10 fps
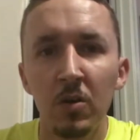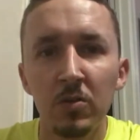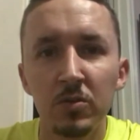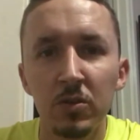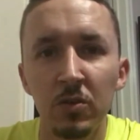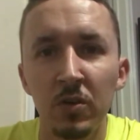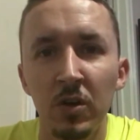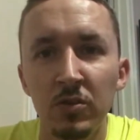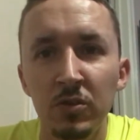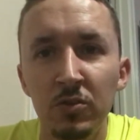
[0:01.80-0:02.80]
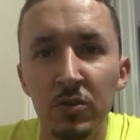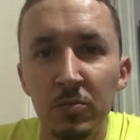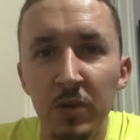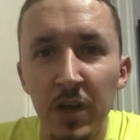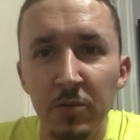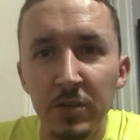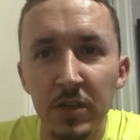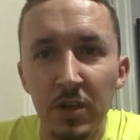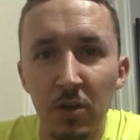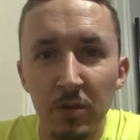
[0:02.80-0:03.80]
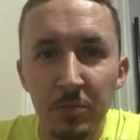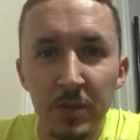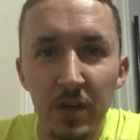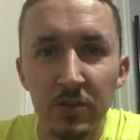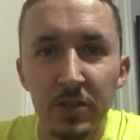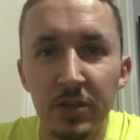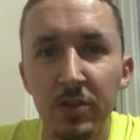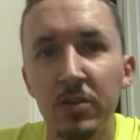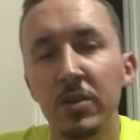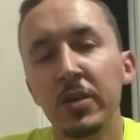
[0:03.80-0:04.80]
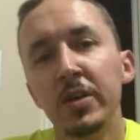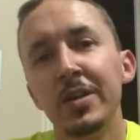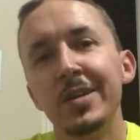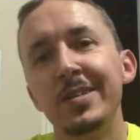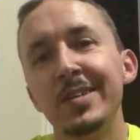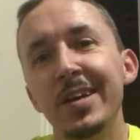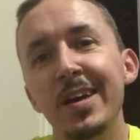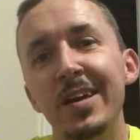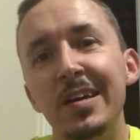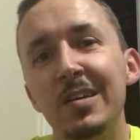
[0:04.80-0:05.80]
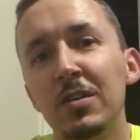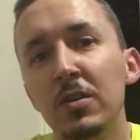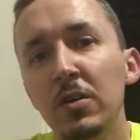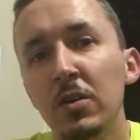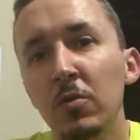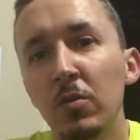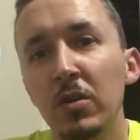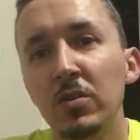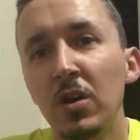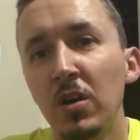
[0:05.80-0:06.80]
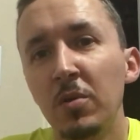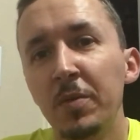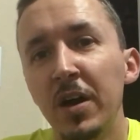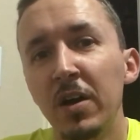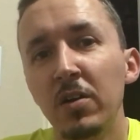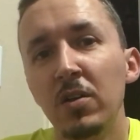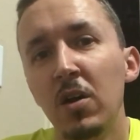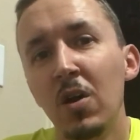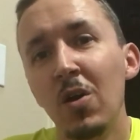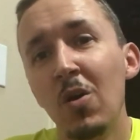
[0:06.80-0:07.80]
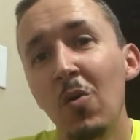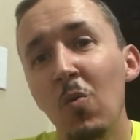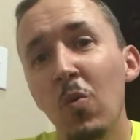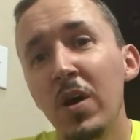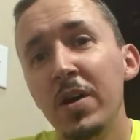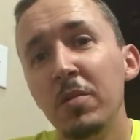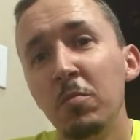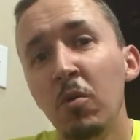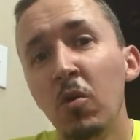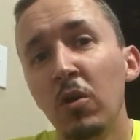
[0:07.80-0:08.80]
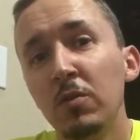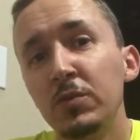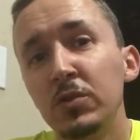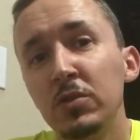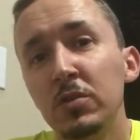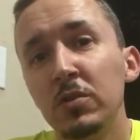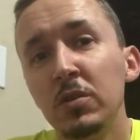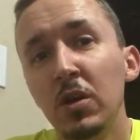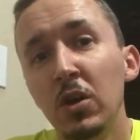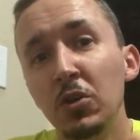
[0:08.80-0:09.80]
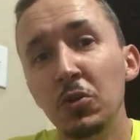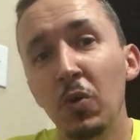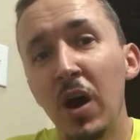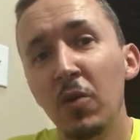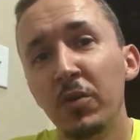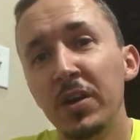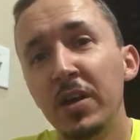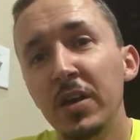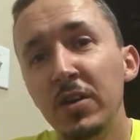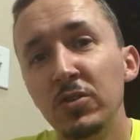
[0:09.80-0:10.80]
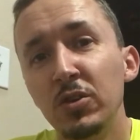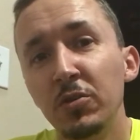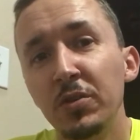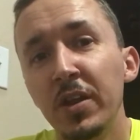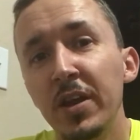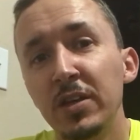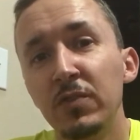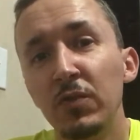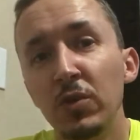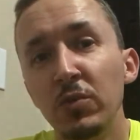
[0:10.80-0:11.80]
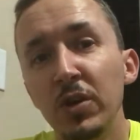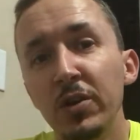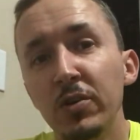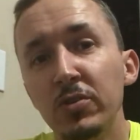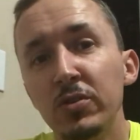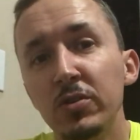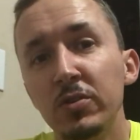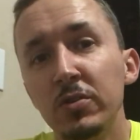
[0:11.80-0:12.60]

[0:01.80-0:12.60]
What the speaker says: What's going on, YouTube? Donnie with DR Reptiles here. Today, we're going to talk about what morphs do I want to get into in the next few years.